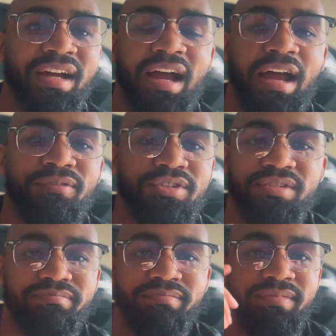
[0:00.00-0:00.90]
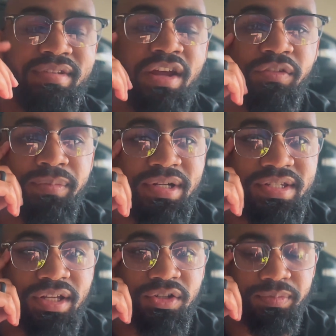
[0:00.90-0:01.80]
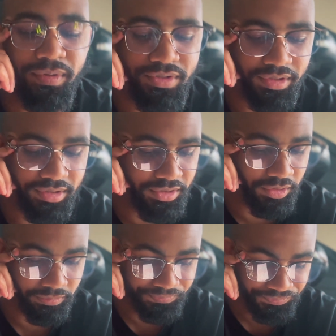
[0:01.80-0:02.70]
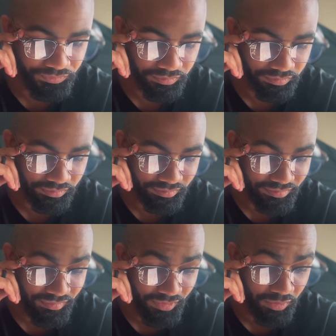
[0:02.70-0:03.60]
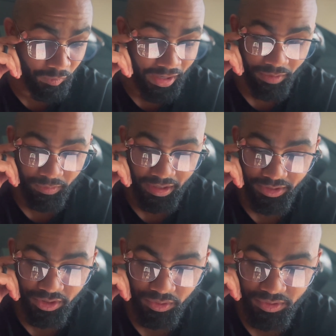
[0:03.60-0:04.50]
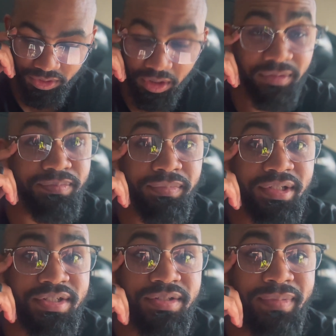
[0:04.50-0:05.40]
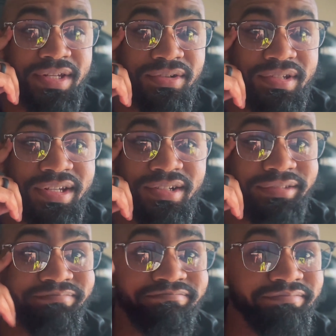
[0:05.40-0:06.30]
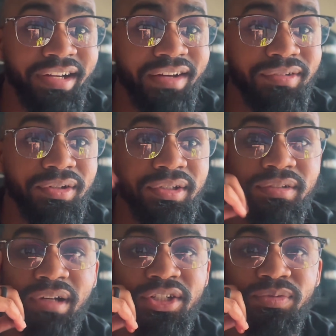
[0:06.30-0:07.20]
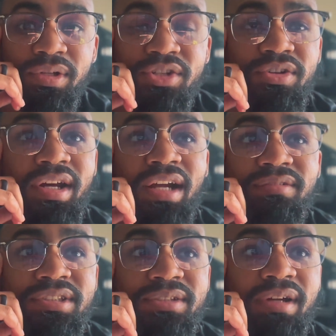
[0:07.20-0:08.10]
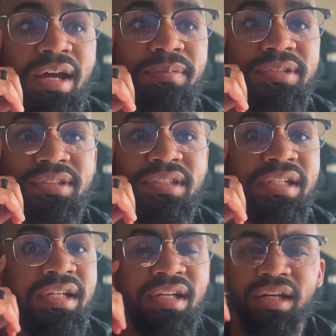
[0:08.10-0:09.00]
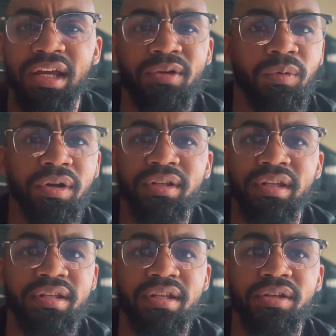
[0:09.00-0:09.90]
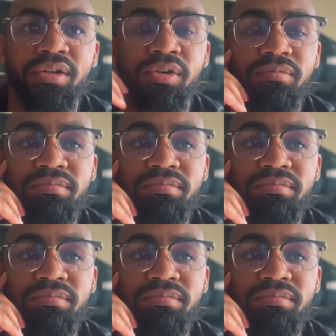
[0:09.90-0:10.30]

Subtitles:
I've just never been a salesperson. So why would I go and start a business based on sales? I have no clue. I just wanted to try it out and see what happens. And it worked. It did good.